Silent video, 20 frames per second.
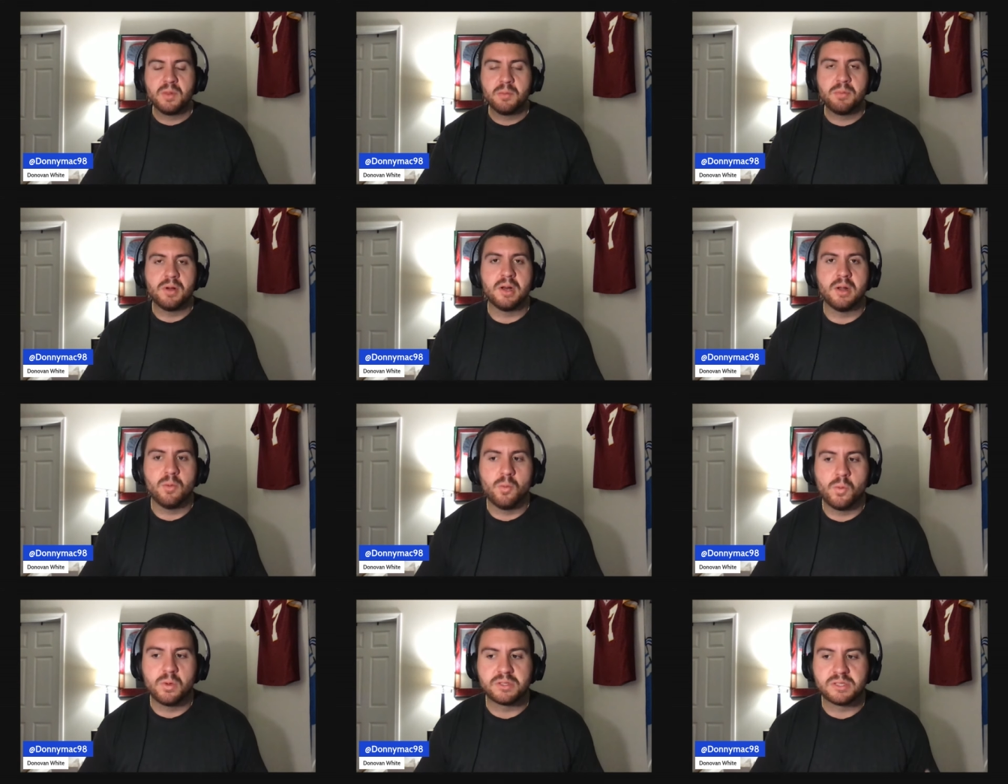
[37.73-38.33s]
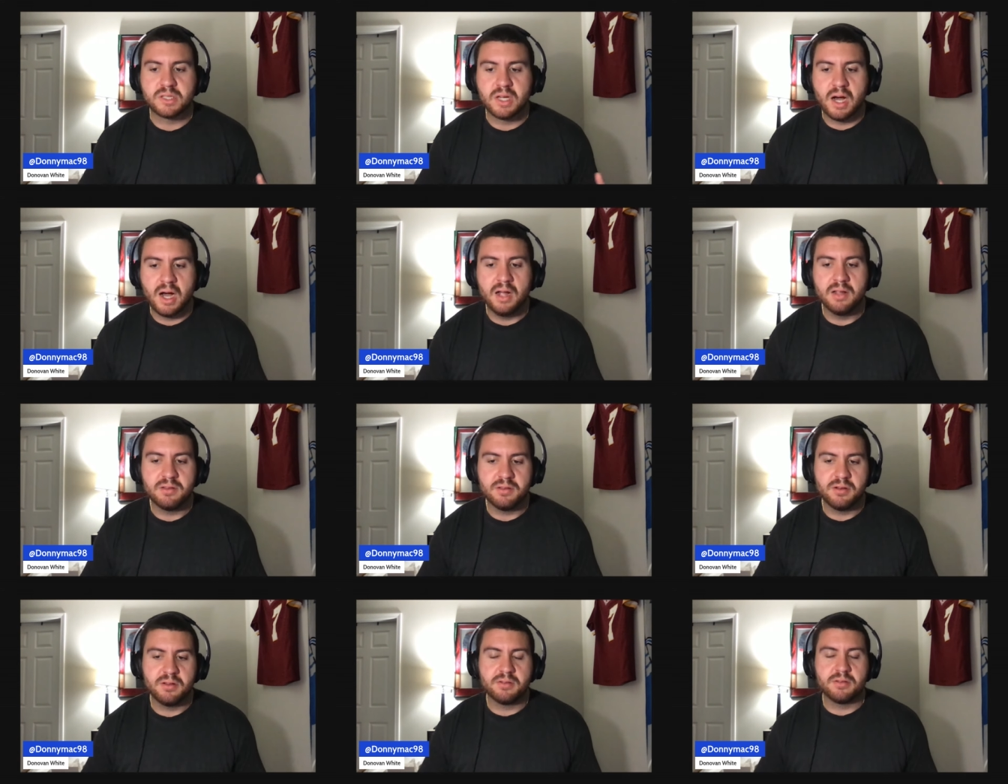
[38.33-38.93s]
but
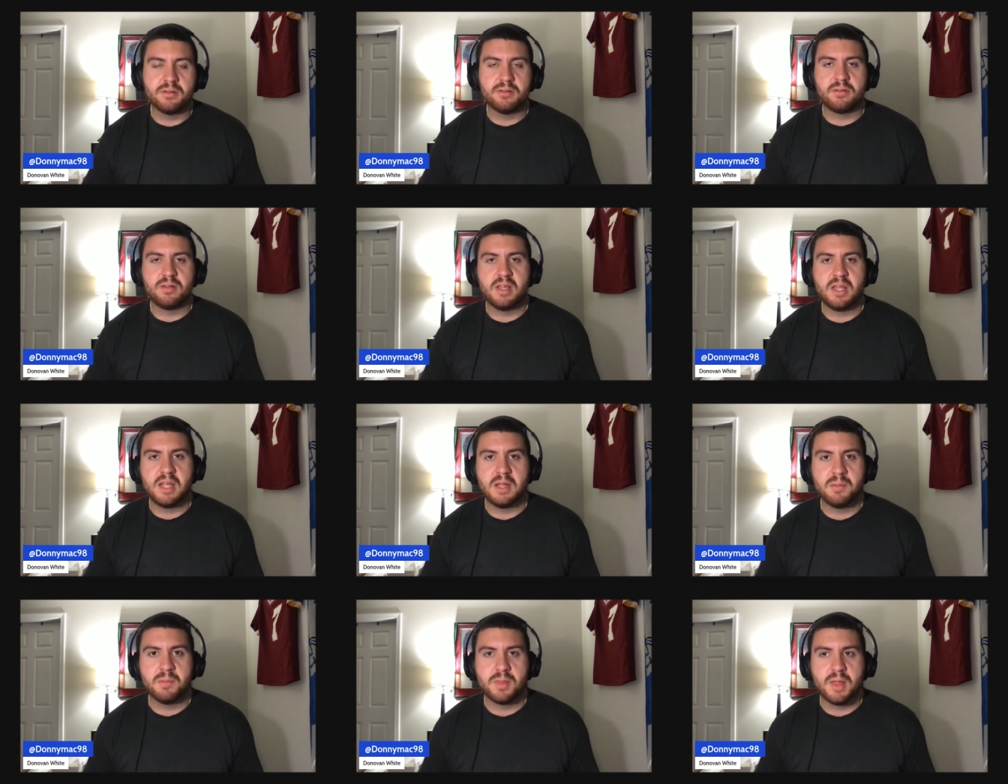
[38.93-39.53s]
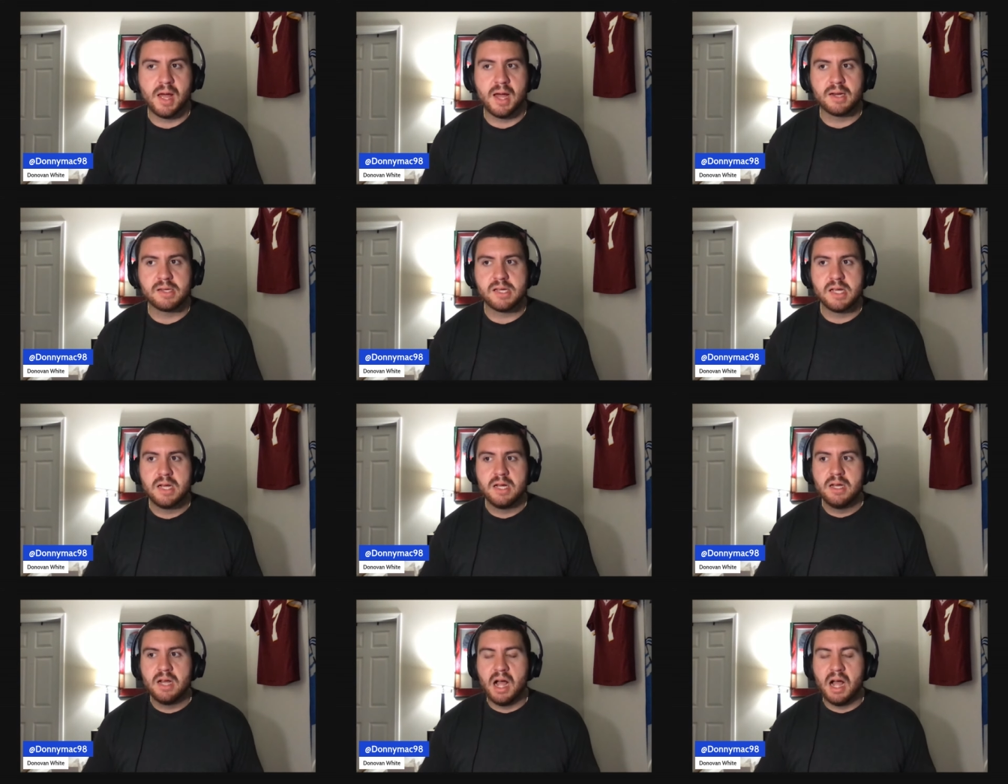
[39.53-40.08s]
Wisconsin is a team that